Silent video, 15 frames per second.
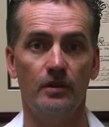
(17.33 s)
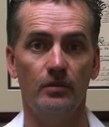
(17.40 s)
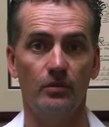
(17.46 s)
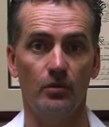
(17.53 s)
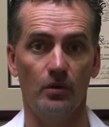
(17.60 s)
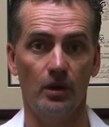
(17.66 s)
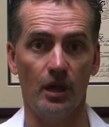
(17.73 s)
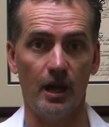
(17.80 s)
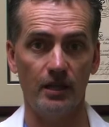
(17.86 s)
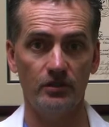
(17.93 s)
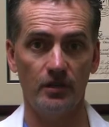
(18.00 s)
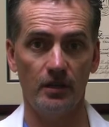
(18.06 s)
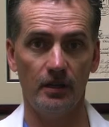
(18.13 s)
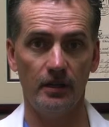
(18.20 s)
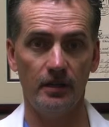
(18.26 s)

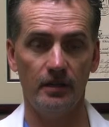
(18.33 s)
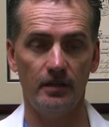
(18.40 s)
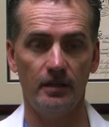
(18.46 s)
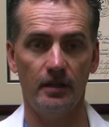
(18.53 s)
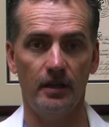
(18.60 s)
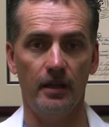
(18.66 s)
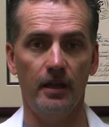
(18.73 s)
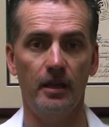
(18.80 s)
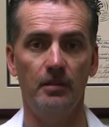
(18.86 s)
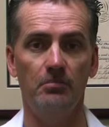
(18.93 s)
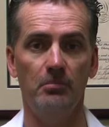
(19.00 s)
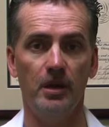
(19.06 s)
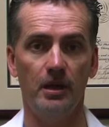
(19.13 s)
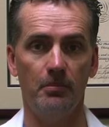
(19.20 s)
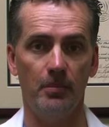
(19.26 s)
neurologically
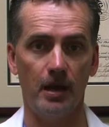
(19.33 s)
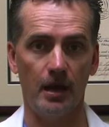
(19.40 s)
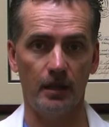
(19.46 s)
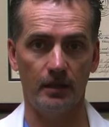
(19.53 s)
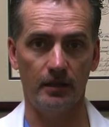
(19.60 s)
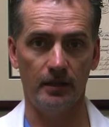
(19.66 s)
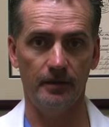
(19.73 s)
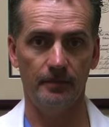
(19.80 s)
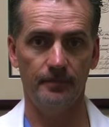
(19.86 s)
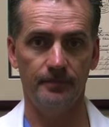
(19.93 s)
and metabolically.